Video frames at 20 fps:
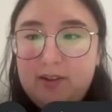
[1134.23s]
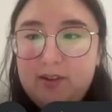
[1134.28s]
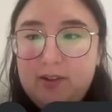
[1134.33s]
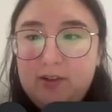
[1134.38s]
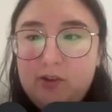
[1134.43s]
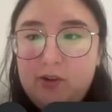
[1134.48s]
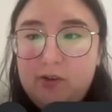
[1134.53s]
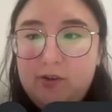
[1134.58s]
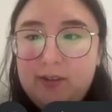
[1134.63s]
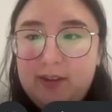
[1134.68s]
I
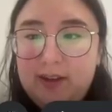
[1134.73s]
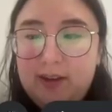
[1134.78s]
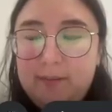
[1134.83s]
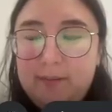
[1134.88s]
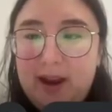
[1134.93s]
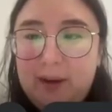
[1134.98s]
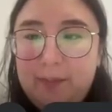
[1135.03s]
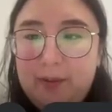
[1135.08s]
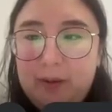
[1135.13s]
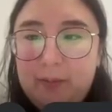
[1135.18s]
can choose
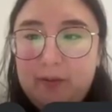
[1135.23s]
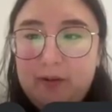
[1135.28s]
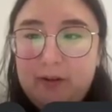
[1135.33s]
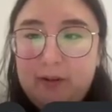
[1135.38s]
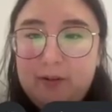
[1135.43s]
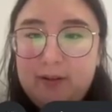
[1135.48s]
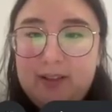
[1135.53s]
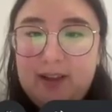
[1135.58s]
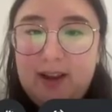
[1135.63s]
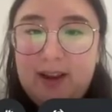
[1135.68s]
like a
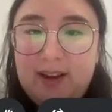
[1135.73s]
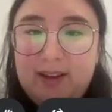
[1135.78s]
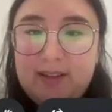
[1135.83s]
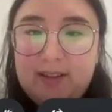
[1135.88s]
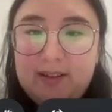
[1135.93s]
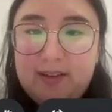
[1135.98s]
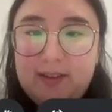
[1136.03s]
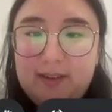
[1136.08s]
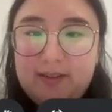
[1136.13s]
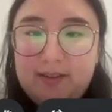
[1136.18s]
MacBook Pro
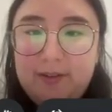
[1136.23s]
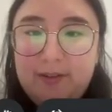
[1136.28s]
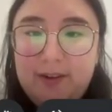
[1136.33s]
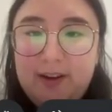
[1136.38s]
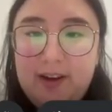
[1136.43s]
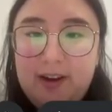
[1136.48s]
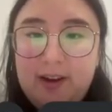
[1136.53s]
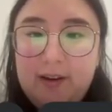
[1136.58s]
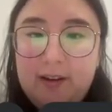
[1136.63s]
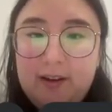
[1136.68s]
size
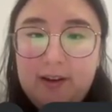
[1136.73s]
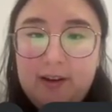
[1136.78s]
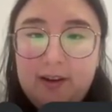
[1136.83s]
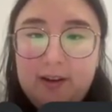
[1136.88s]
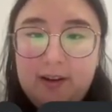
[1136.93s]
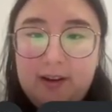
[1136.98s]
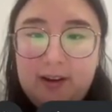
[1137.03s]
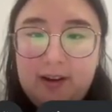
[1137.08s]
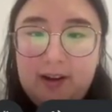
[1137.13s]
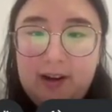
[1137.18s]
screen,
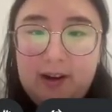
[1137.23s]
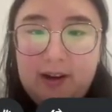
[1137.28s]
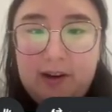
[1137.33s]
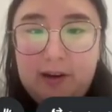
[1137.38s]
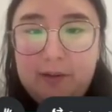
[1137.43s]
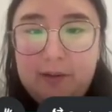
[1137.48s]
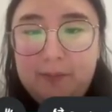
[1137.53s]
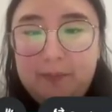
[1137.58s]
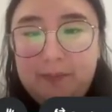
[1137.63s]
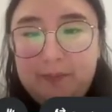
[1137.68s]

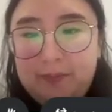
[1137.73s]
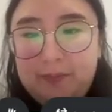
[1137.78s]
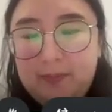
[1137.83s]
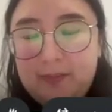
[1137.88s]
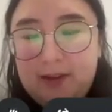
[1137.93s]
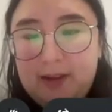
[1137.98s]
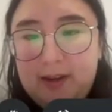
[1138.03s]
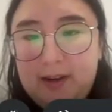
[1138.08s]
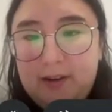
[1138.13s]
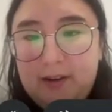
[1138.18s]
and
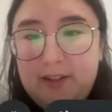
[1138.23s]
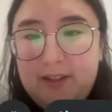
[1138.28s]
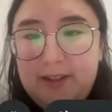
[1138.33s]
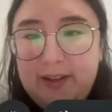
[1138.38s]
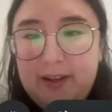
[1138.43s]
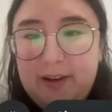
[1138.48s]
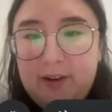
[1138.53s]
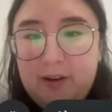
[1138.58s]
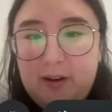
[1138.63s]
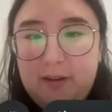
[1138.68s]
it
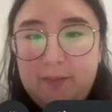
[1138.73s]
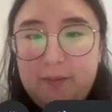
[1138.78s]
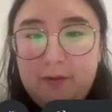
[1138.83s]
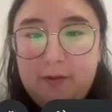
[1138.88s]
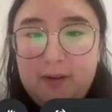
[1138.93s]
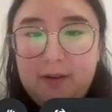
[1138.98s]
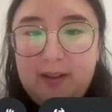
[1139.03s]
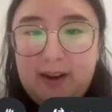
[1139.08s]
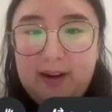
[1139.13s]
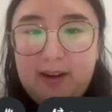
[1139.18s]
creates like an
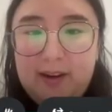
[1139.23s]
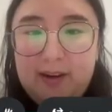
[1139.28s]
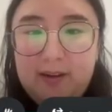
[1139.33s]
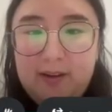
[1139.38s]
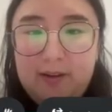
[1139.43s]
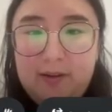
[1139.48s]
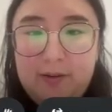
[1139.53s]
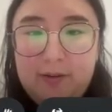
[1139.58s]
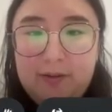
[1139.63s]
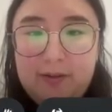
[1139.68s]
artboard that I
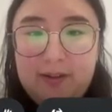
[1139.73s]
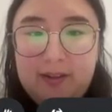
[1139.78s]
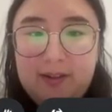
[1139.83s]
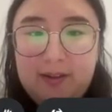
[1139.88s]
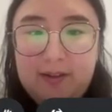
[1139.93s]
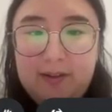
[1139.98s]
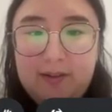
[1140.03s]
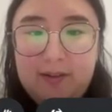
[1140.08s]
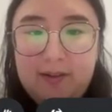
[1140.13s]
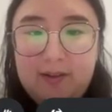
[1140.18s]
can use
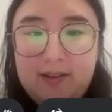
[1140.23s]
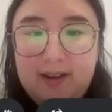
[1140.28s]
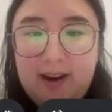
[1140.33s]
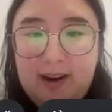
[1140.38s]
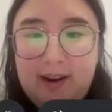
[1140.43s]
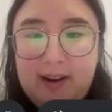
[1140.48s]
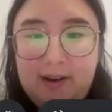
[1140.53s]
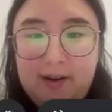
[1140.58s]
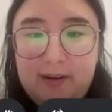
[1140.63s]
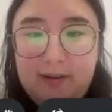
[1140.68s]
to
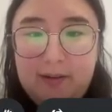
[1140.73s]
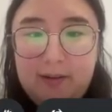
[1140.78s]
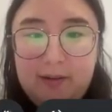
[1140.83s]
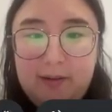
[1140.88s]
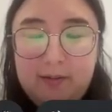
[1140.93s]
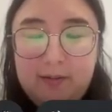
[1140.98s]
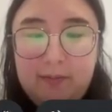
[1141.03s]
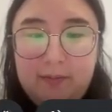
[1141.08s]
design